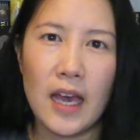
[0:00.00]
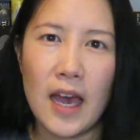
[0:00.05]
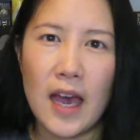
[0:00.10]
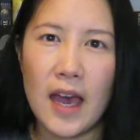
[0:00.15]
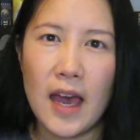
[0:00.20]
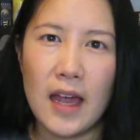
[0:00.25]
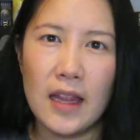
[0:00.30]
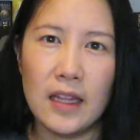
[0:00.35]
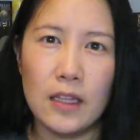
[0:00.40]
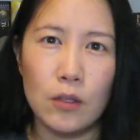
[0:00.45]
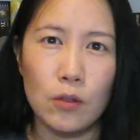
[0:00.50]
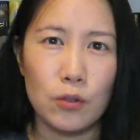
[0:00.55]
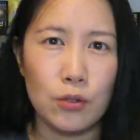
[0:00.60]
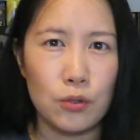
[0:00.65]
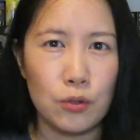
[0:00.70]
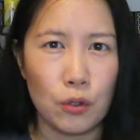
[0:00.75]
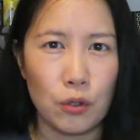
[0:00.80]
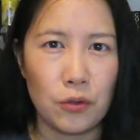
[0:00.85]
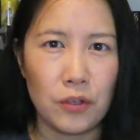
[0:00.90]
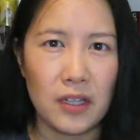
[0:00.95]
a little
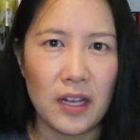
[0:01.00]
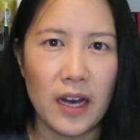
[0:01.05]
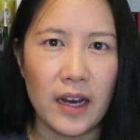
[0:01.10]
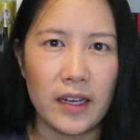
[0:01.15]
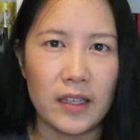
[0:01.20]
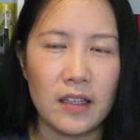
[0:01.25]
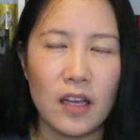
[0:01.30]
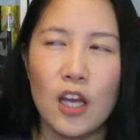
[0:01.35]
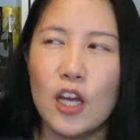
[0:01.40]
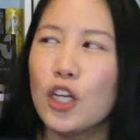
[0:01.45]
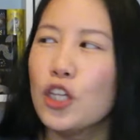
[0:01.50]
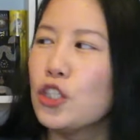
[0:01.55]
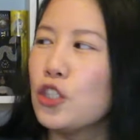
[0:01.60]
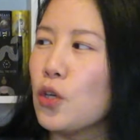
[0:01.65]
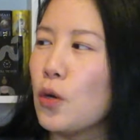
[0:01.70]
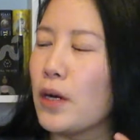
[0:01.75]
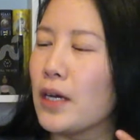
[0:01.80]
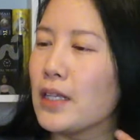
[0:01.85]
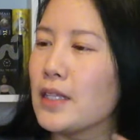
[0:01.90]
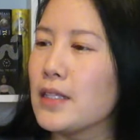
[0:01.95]
storyline.
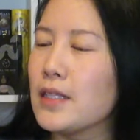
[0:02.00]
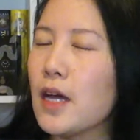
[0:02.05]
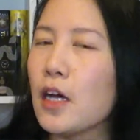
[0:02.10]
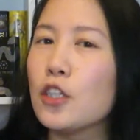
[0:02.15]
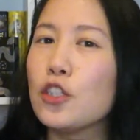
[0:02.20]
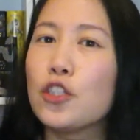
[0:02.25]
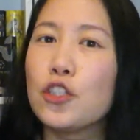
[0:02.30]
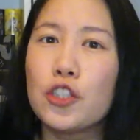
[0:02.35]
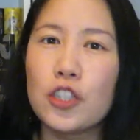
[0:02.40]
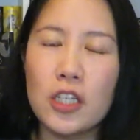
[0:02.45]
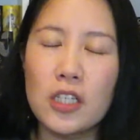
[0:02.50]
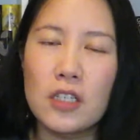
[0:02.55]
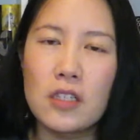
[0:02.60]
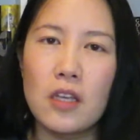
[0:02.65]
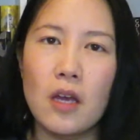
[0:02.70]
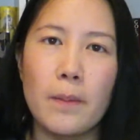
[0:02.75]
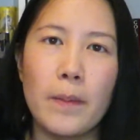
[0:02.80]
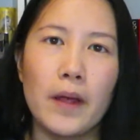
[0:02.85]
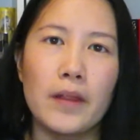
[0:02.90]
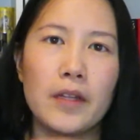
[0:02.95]
So it's not just
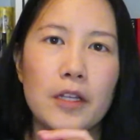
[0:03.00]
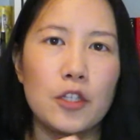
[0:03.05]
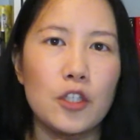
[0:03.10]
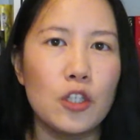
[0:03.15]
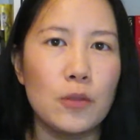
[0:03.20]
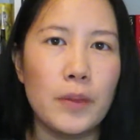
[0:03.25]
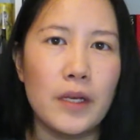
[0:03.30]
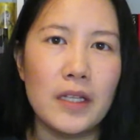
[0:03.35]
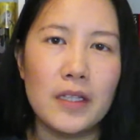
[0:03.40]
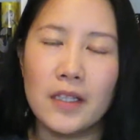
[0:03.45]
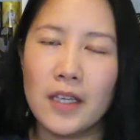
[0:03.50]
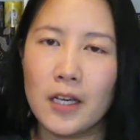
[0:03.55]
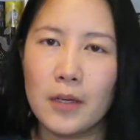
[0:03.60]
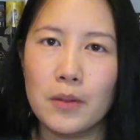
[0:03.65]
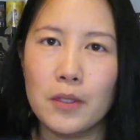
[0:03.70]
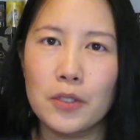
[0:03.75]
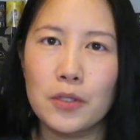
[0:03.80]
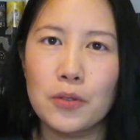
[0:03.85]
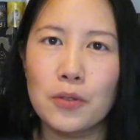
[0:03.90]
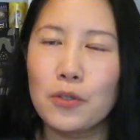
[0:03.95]
about the two main
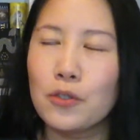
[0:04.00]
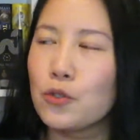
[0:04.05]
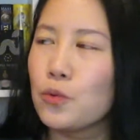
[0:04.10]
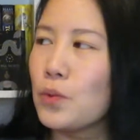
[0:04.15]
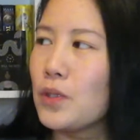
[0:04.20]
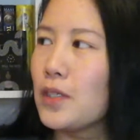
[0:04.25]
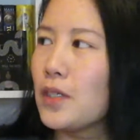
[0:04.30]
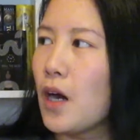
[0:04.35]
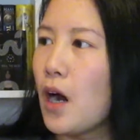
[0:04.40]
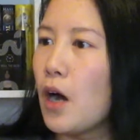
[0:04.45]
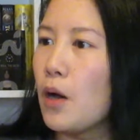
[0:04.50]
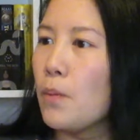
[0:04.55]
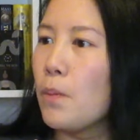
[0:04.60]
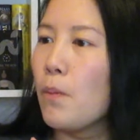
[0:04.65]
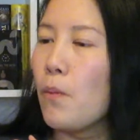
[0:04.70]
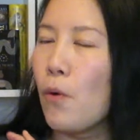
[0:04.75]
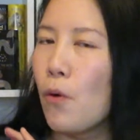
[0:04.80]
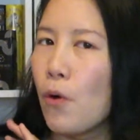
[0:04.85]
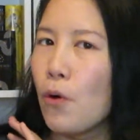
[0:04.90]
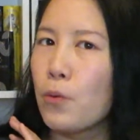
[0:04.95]
characters. We got
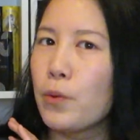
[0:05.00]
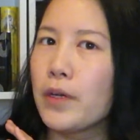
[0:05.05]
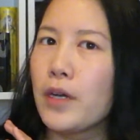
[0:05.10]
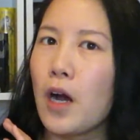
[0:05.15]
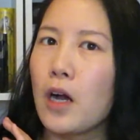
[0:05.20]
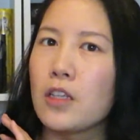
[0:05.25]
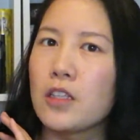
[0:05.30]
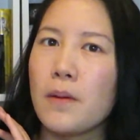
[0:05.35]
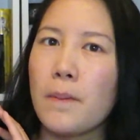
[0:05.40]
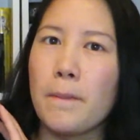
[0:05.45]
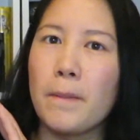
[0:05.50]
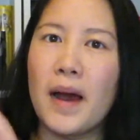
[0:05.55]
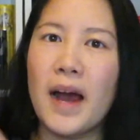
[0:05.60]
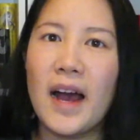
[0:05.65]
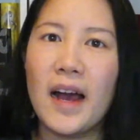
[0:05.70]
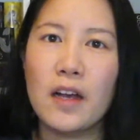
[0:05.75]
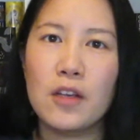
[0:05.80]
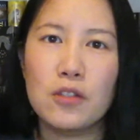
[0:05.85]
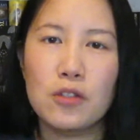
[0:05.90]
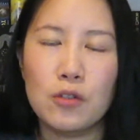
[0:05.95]
some
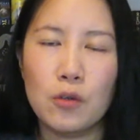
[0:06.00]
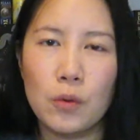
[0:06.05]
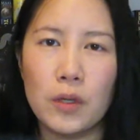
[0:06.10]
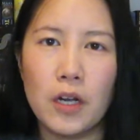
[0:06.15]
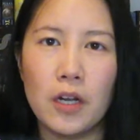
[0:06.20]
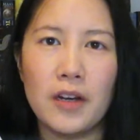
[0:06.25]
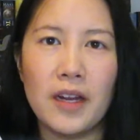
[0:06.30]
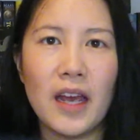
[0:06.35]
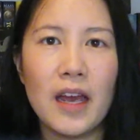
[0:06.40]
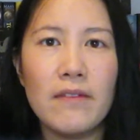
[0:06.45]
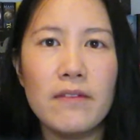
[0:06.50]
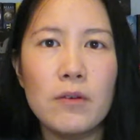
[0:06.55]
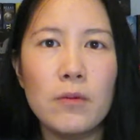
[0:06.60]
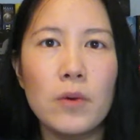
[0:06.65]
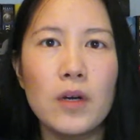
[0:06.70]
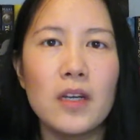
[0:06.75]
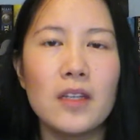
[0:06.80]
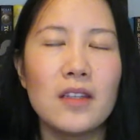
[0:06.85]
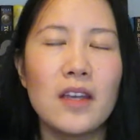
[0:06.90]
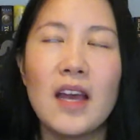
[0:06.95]
backstory on
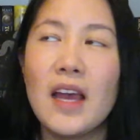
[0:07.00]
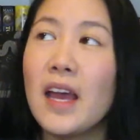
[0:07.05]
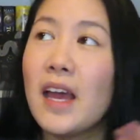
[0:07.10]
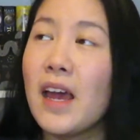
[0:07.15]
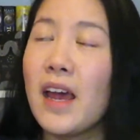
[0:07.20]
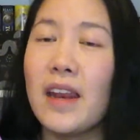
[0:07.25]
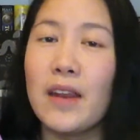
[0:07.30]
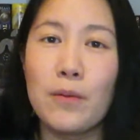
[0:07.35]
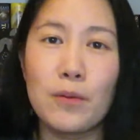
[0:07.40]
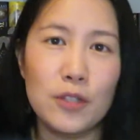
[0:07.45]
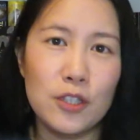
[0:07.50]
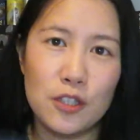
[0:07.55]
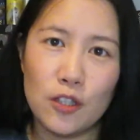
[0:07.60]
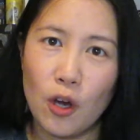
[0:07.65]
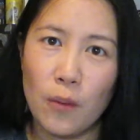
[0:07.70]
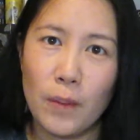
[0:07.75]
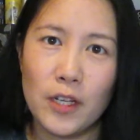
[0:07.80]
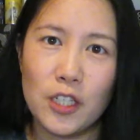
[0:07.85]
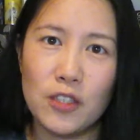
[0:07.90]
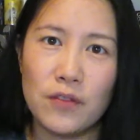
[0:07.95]
everyone, and it was
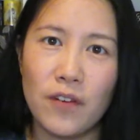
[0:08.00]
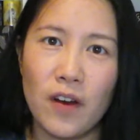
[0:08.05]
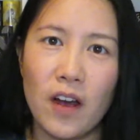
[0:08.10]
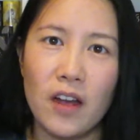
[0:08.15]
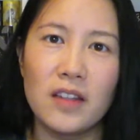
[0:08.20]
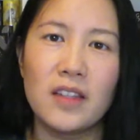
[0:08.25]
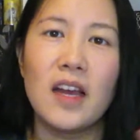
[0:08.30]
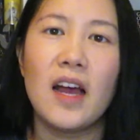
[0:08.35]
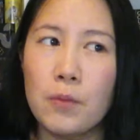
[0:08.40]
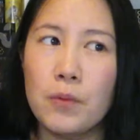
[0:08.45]
so much fun.